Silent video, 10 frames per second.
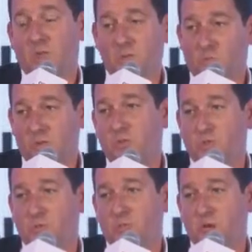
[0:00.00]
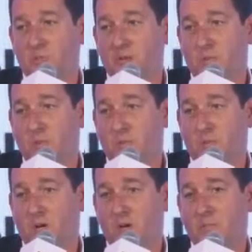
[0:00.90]
Prime because once you subscribe to
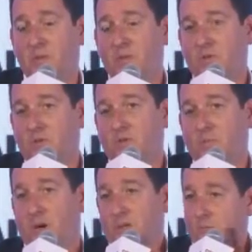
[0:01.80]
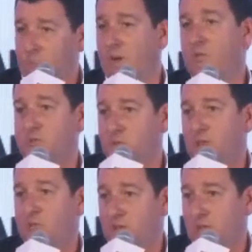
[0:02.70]
Amazon Prime, you'll buy
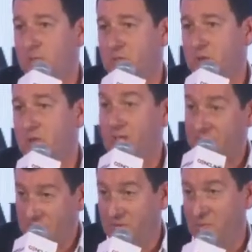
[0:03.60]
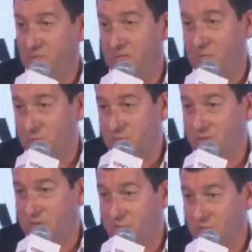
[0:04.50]
twice as much on Amazon, if not three
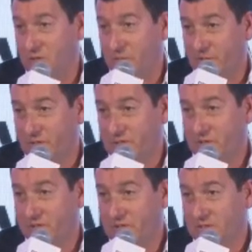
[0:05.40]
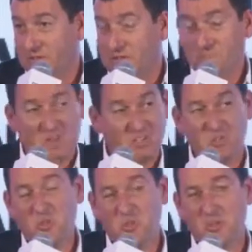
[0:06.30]
times as much, according to McKinsey.
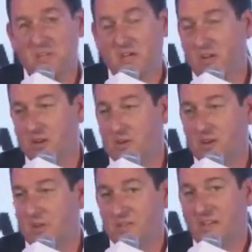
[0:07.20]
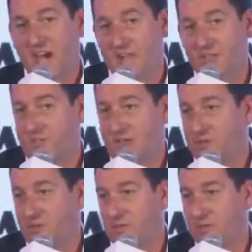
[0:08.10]
That's the only thing they care. They don't care about the
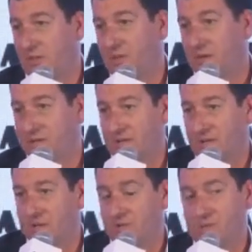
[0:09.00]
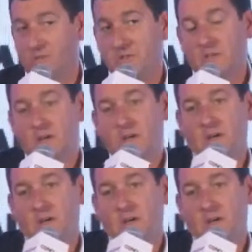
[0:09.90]
advertising. They don't care about anything else.